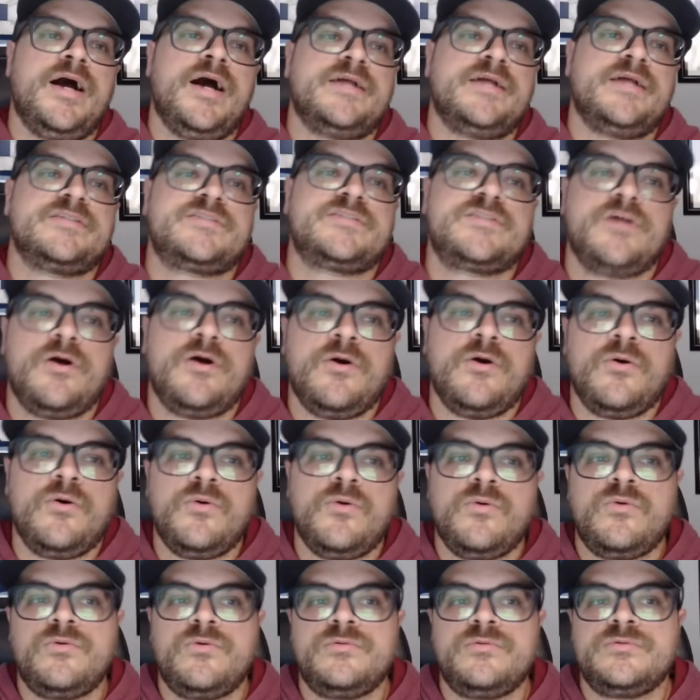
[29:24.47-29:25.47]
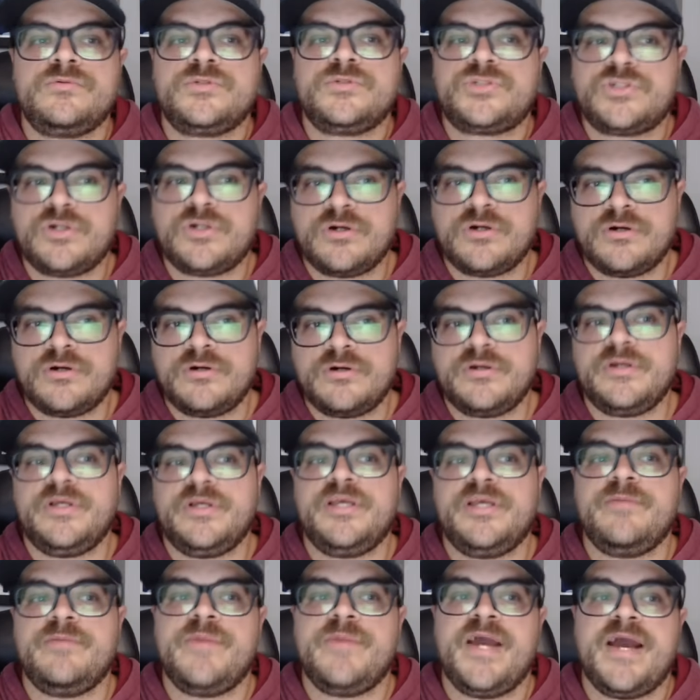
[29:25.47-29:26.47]
So sure,
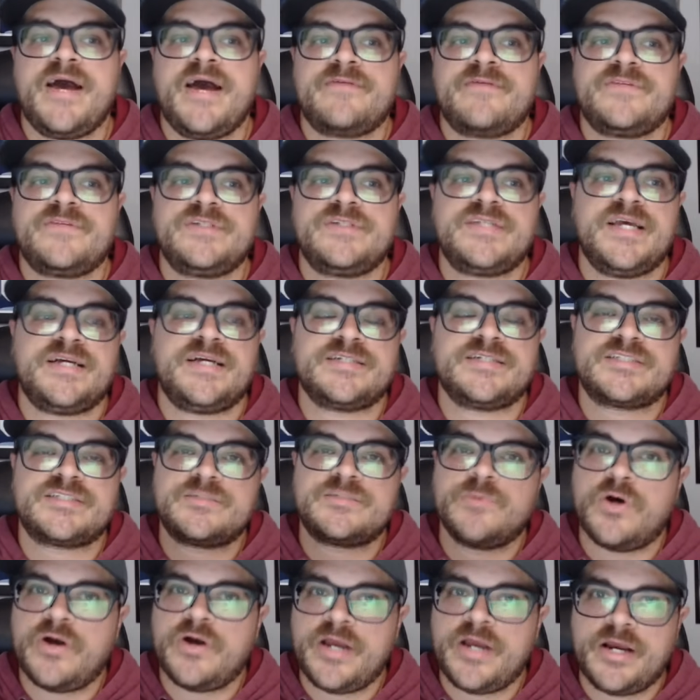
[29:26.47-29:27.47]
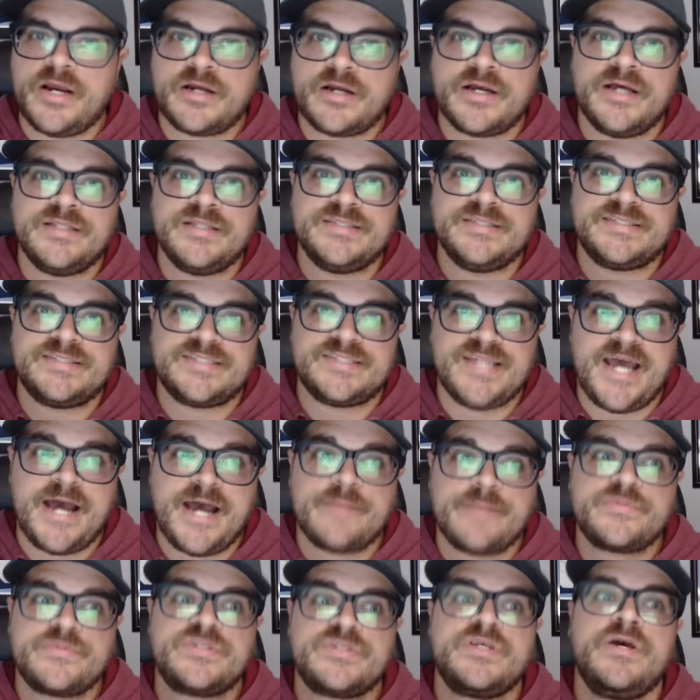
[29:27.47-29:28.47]
he may have to take a small haircut in
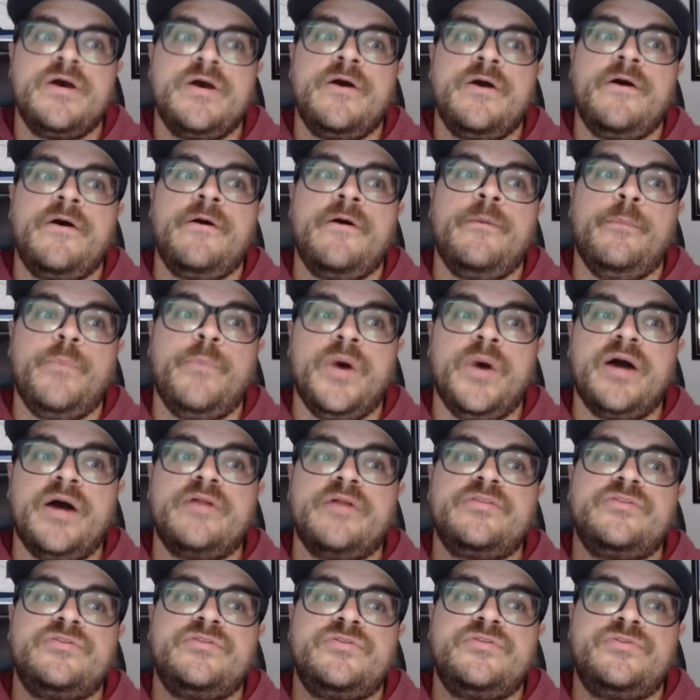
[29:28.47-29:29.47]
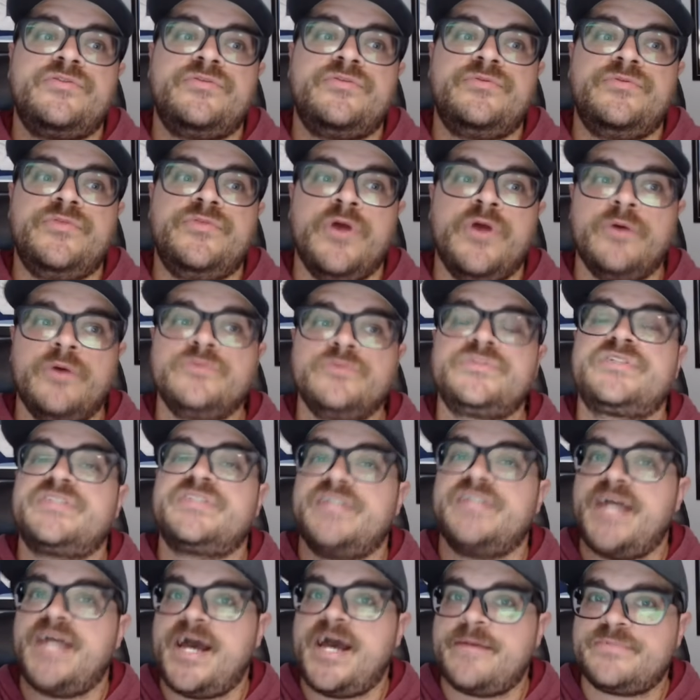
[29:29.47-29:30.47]
snaps, but those
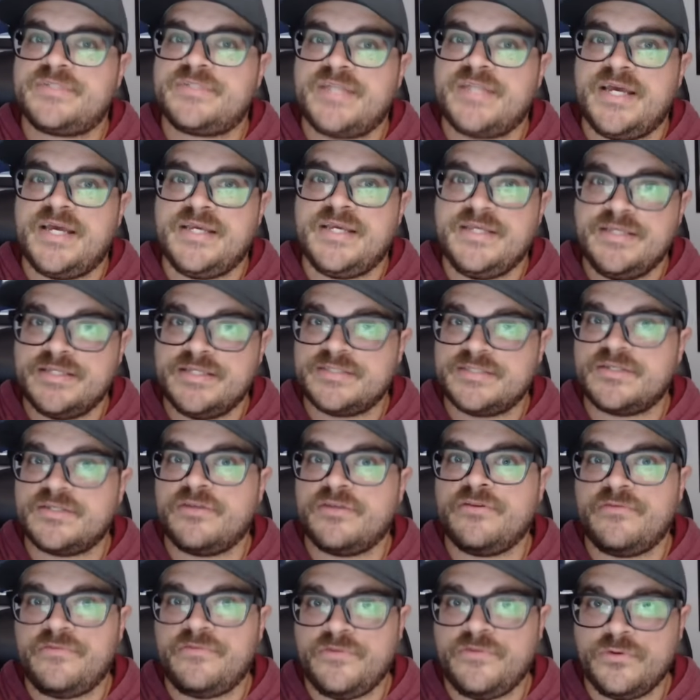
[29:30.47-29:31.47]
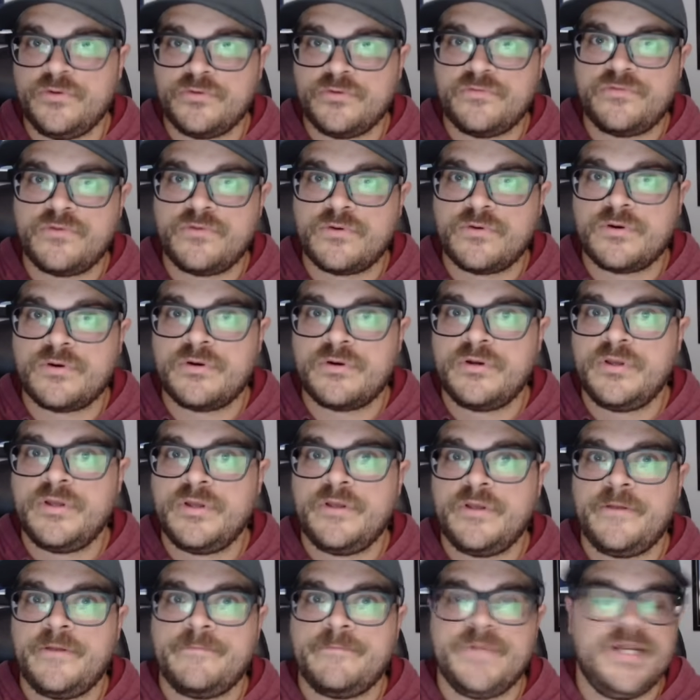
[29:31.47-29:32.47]
snaps that he is on the field for,
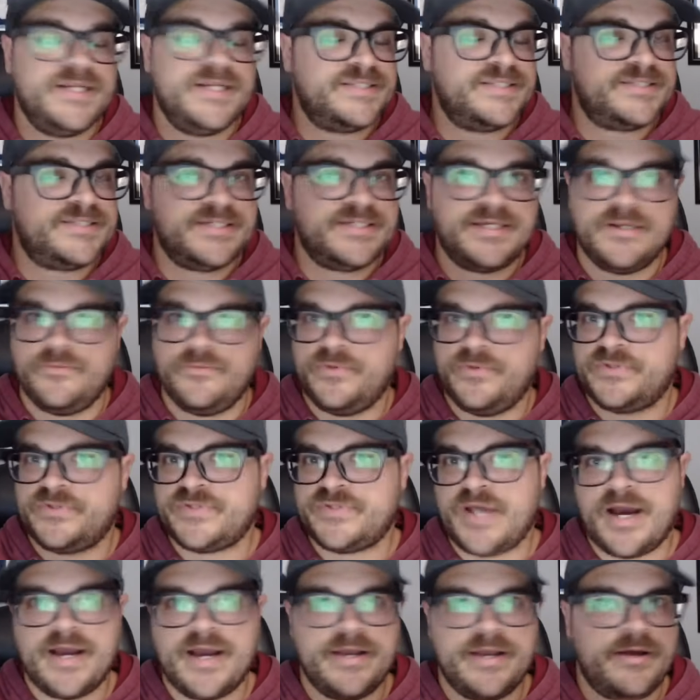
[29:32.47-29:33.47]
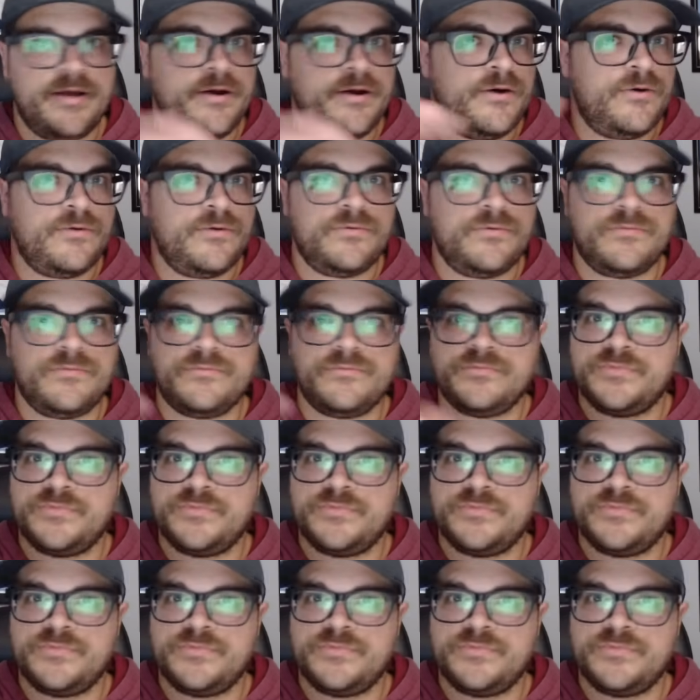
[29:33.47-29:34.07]
and it's again with Dio,